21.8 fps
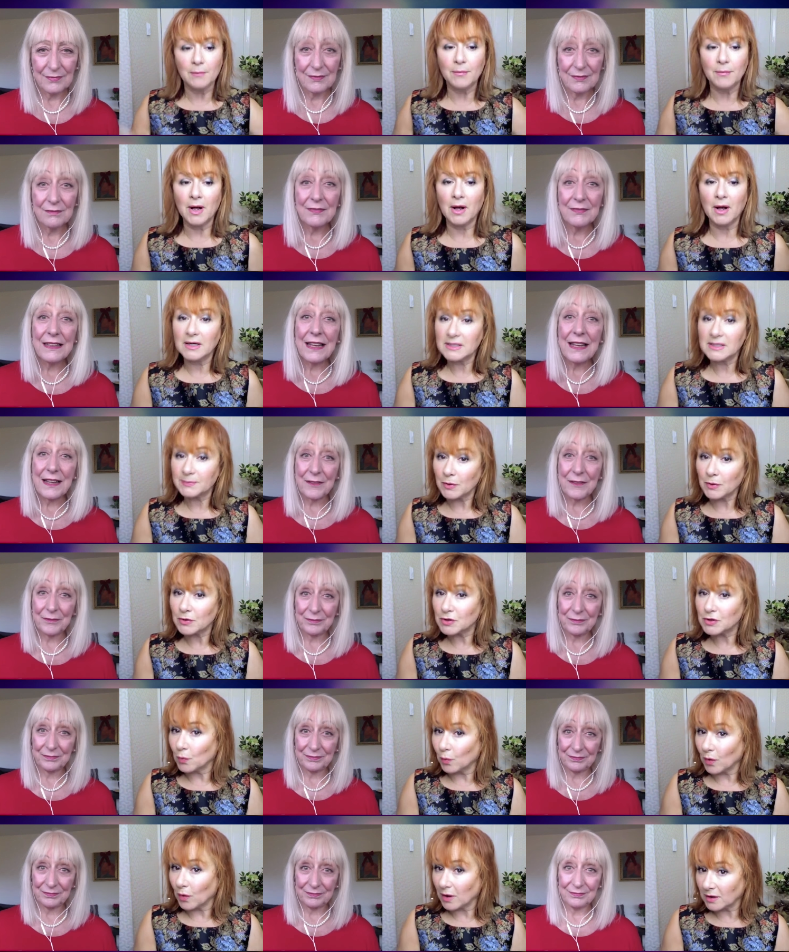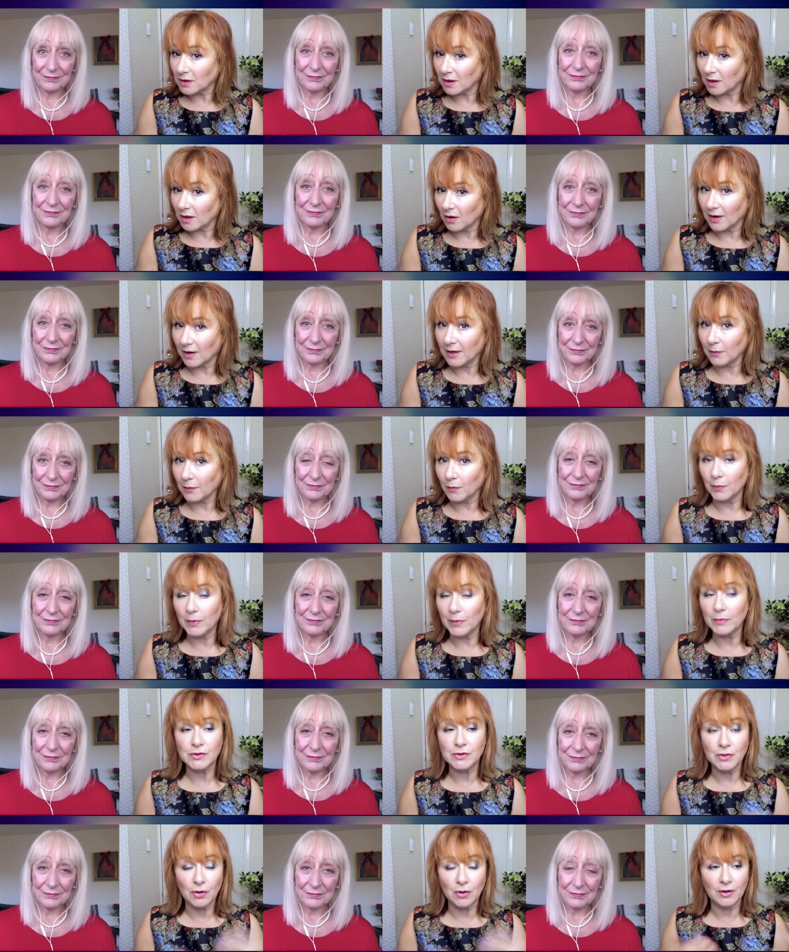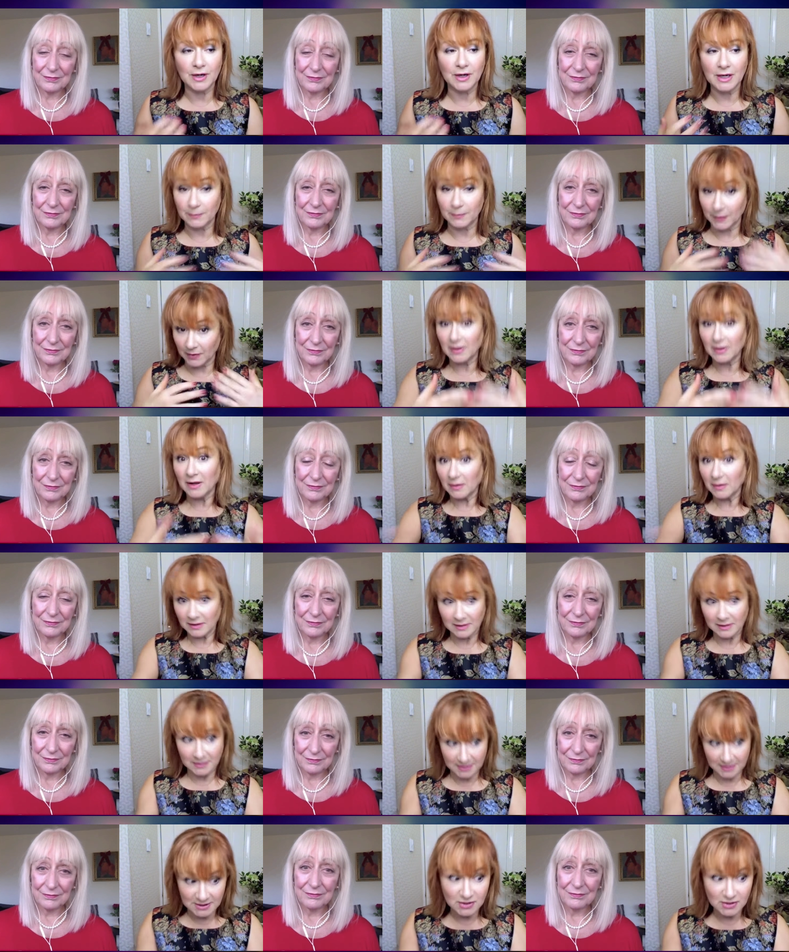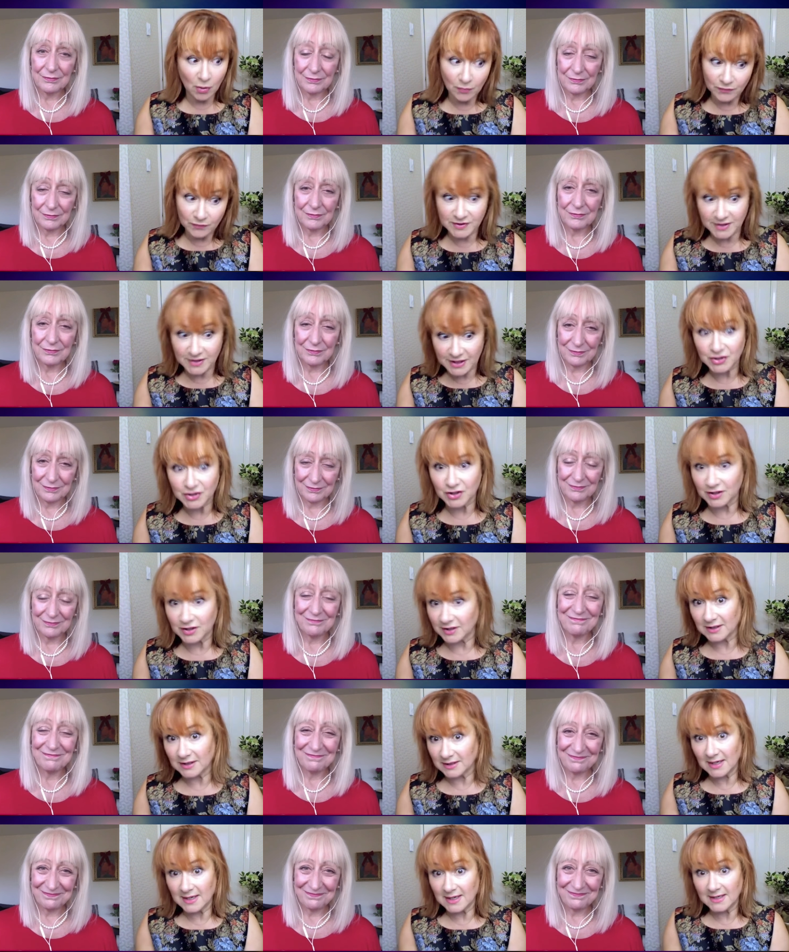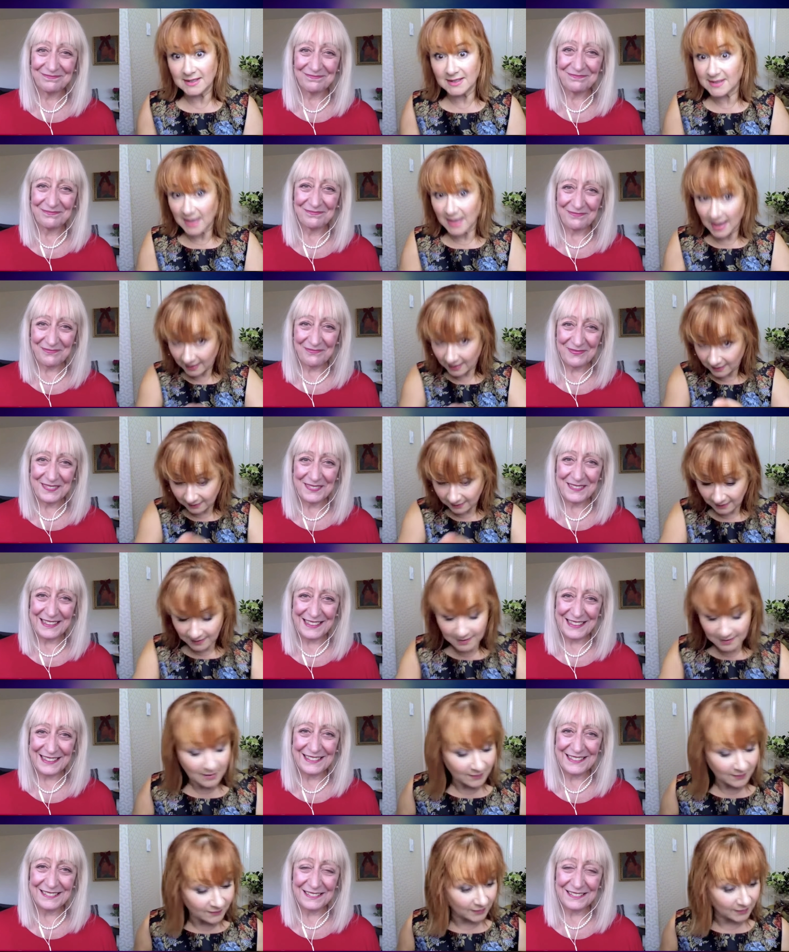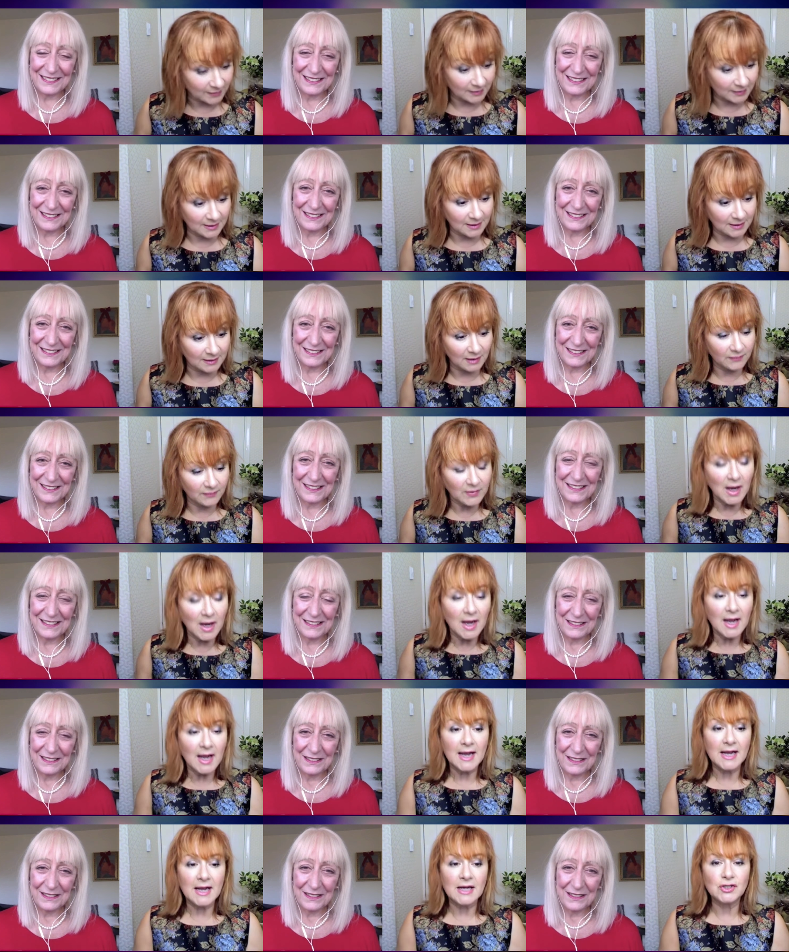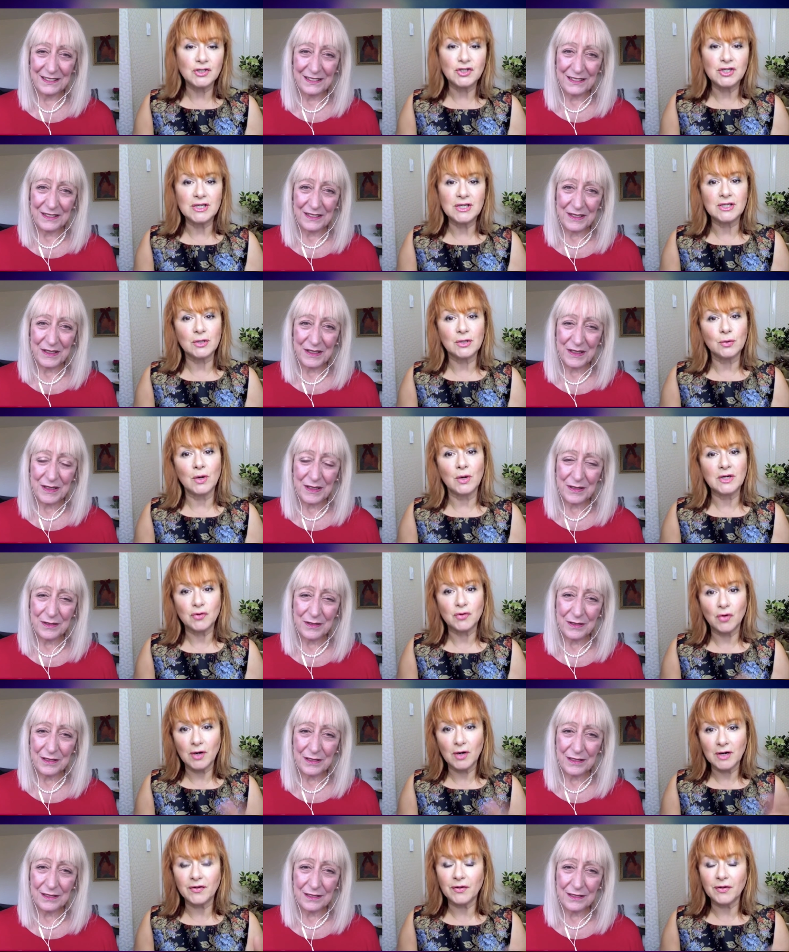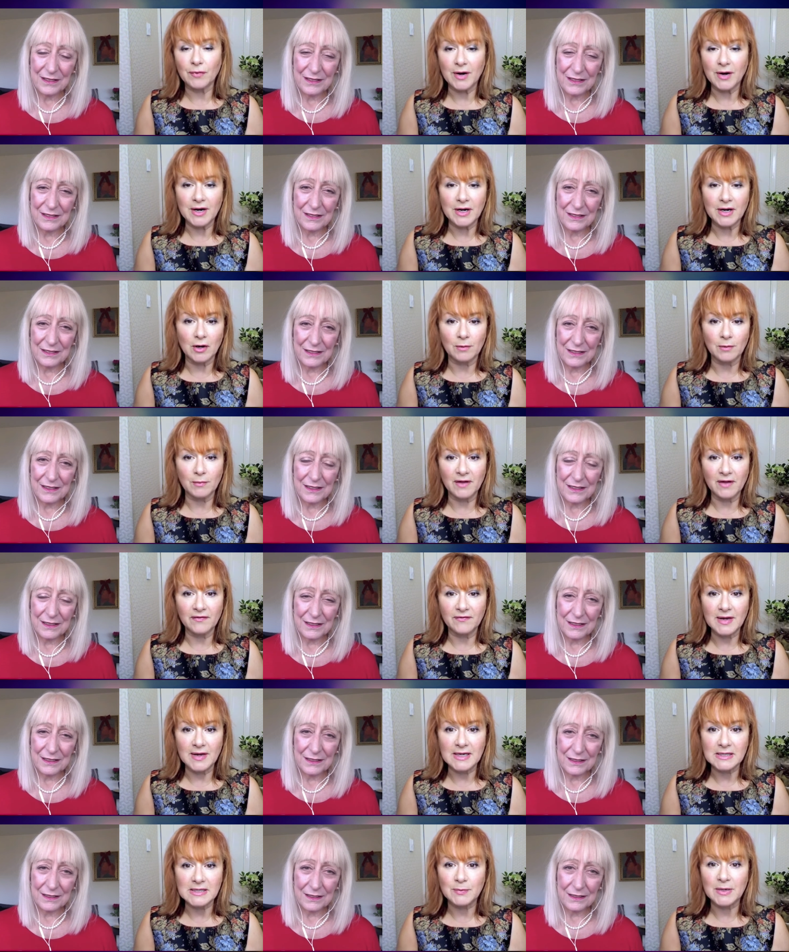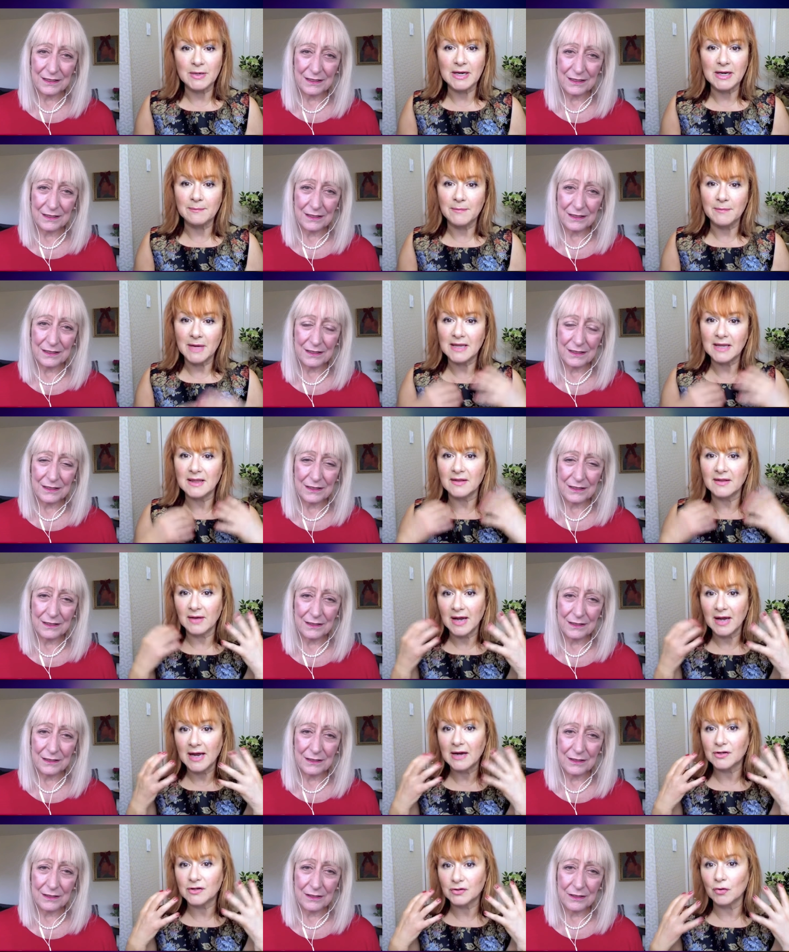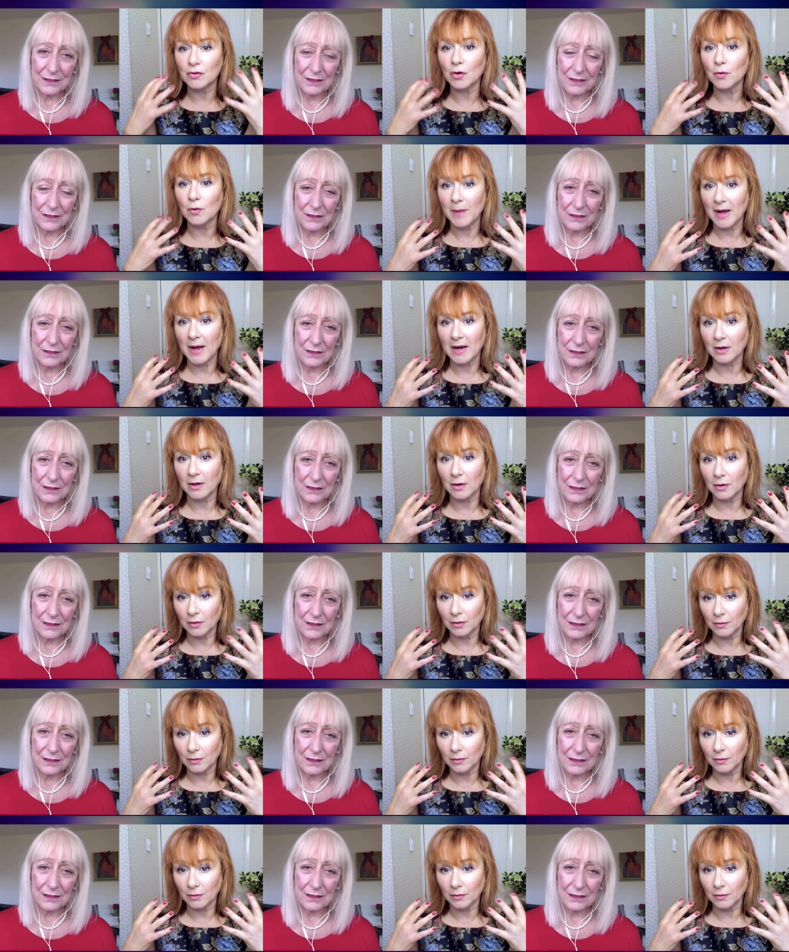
Speaker 1: but I yeah. spoke to one client when we were talking about this conversation exactly, mm-hmm. funnily enough. And she said, Oh, I tried threading on my face, but it made the hairs grow back